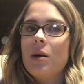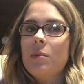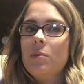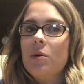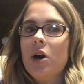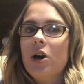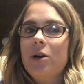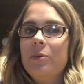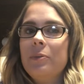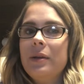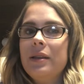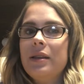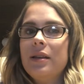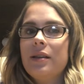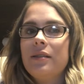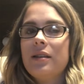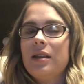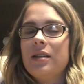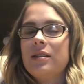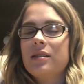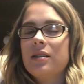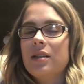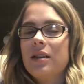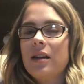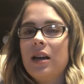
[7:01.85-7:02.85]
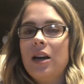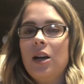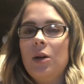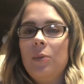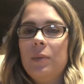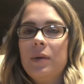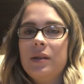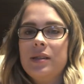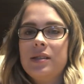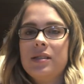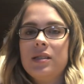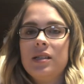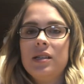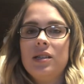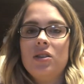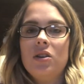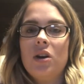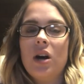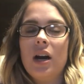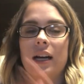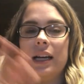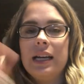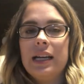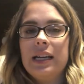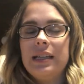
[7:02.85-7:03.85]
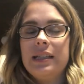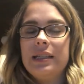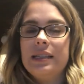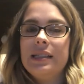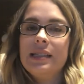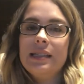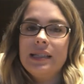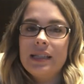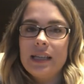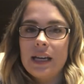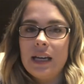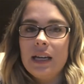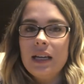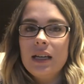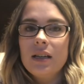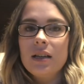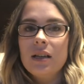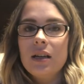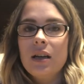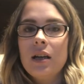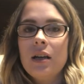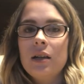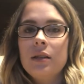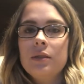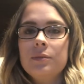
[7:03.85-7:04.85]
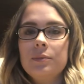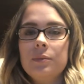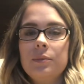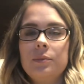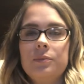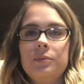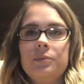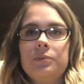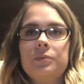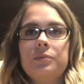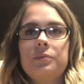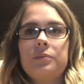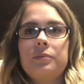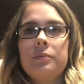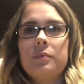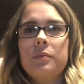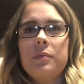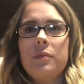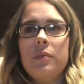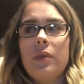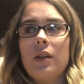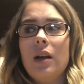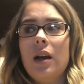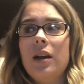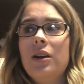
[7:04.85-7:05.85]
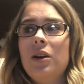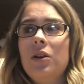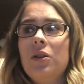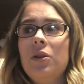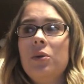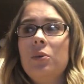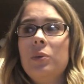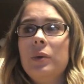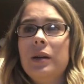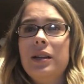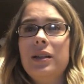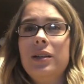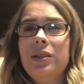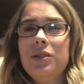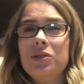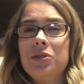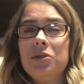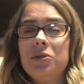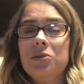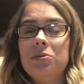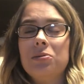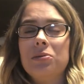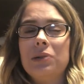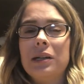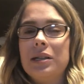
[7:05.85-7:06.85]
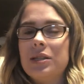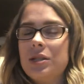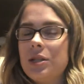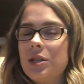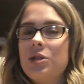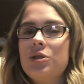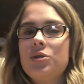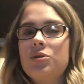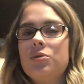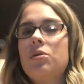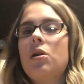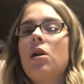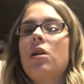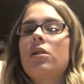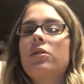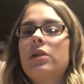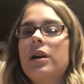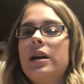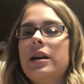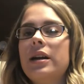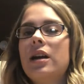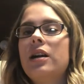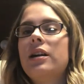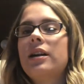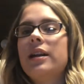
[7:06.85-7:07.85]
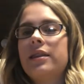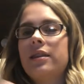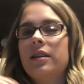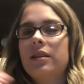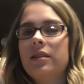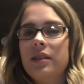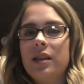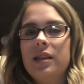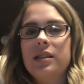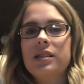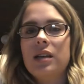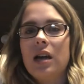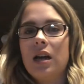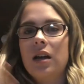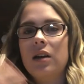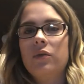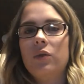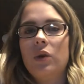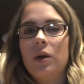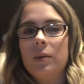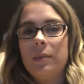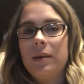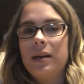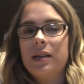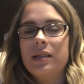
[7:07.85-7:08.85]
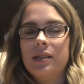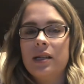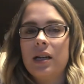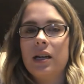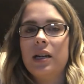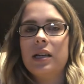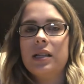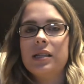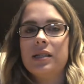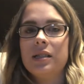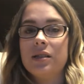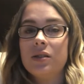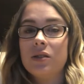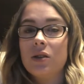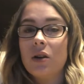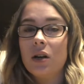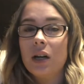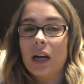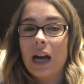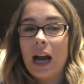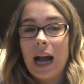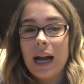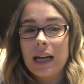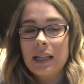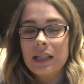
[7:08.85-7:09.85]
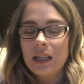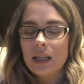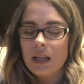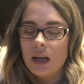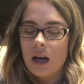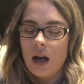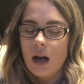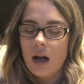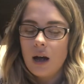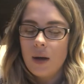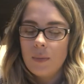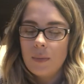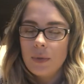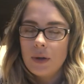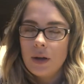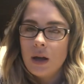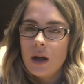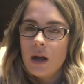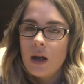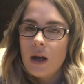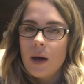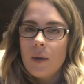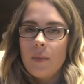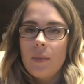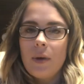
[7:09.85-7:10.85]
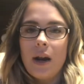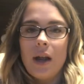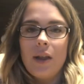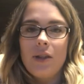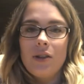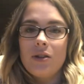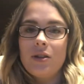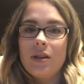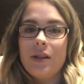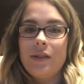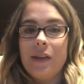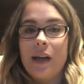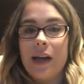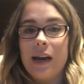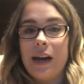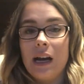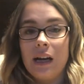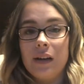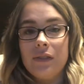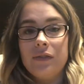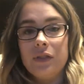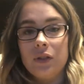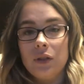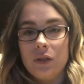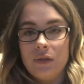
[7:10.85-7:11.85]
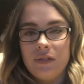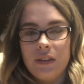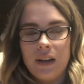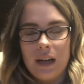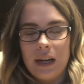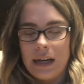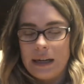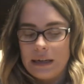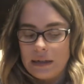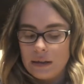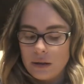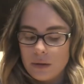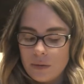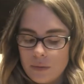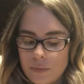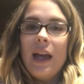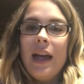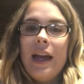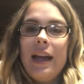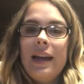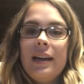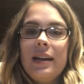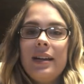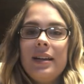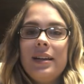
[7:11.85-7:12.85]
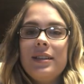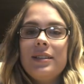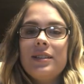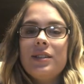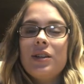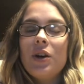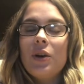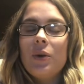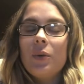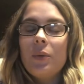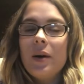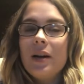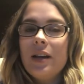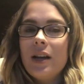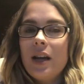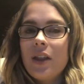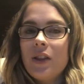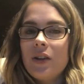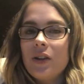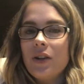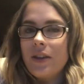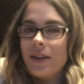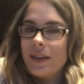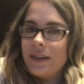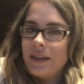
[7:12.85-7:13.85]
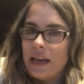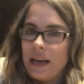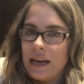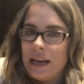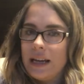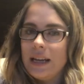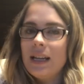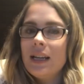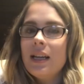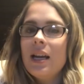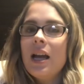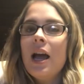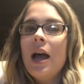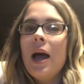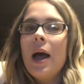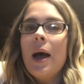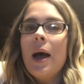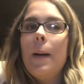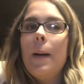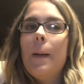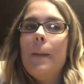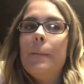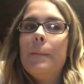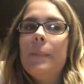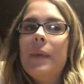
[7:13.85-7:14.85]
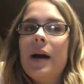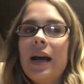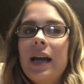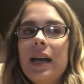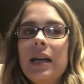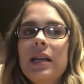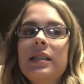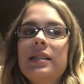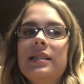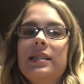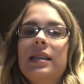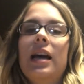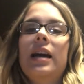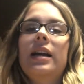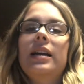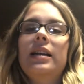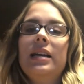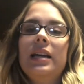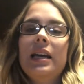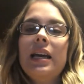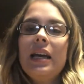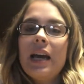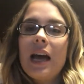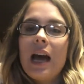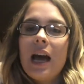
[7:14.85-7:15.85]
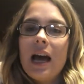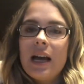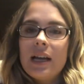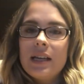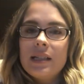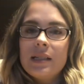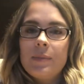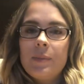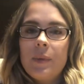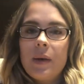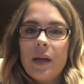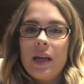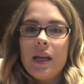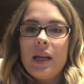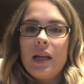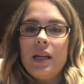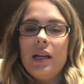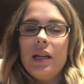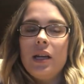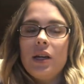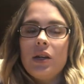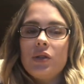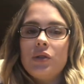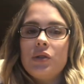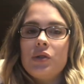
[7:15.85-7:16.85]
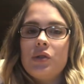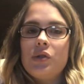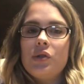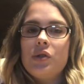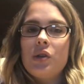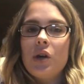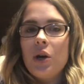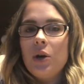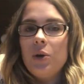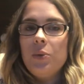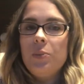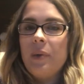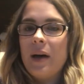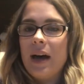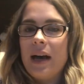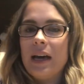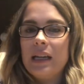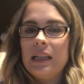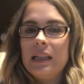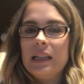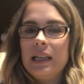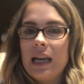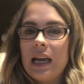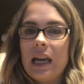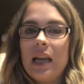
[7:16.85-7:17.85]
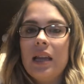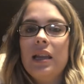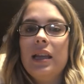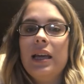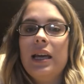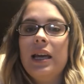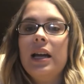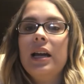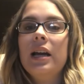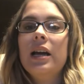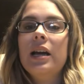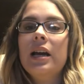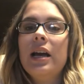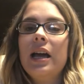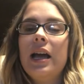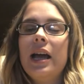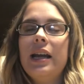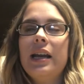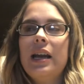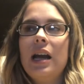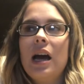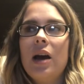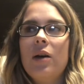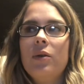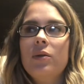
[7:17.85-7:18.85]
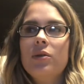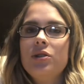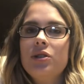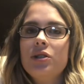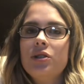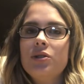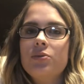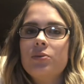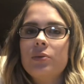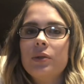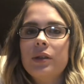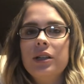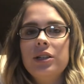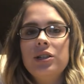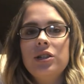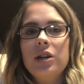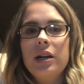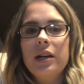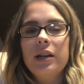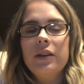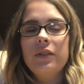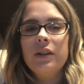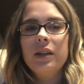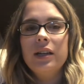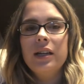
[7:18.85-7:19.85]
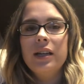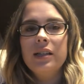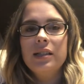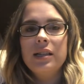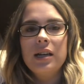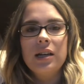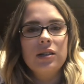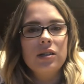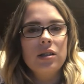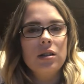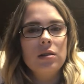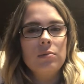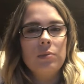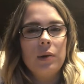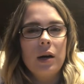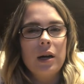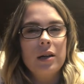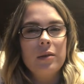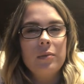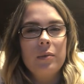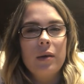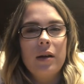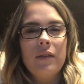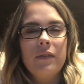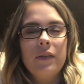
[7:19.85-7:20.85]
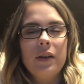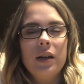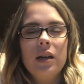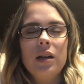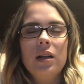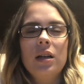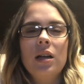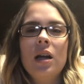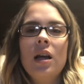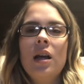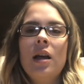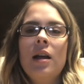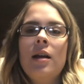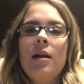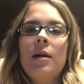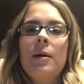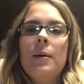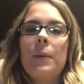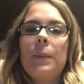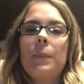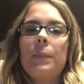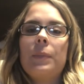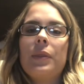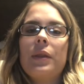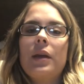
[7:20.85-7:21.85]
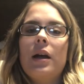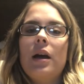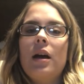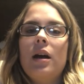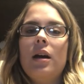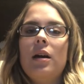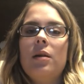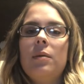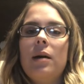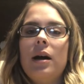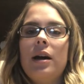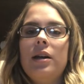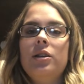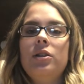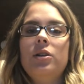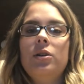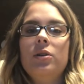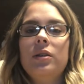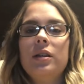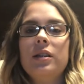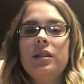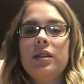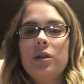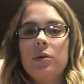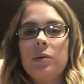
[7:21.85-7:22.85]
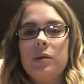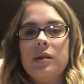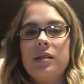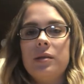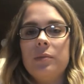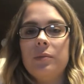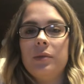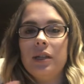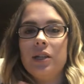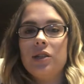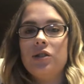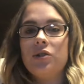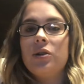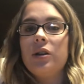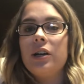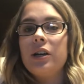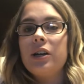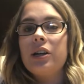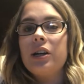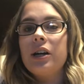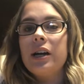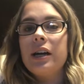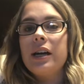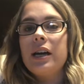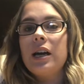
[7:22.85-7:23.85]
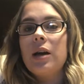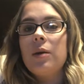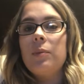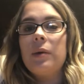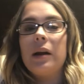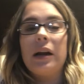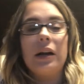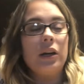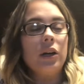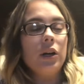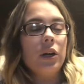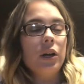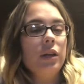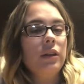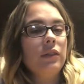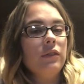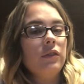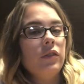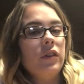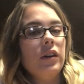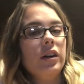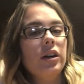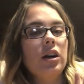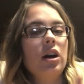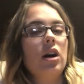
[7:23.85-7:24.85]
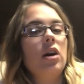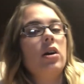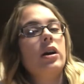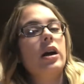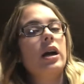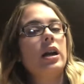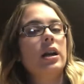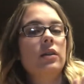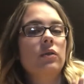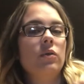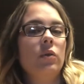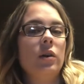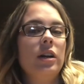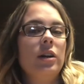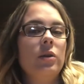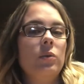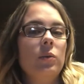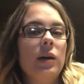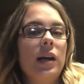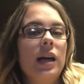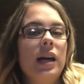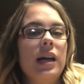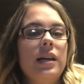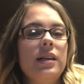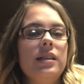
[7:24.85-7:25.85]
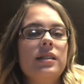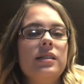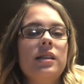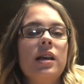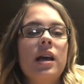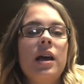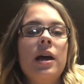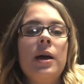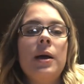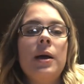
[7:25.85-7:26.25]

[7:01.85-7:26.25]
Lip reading: I'm hoping that that's going to help us to not get sick. I know the wind is crazy strong right now, and I think that's kind of why my sinuses are acting up. But other than that, I feel fine. And one other thing, my anxiety has been so bad lately, and I was just really trying to get down to the bottom of it. I knew that there was something triggering it, but I couldn't figure out kind of what it was.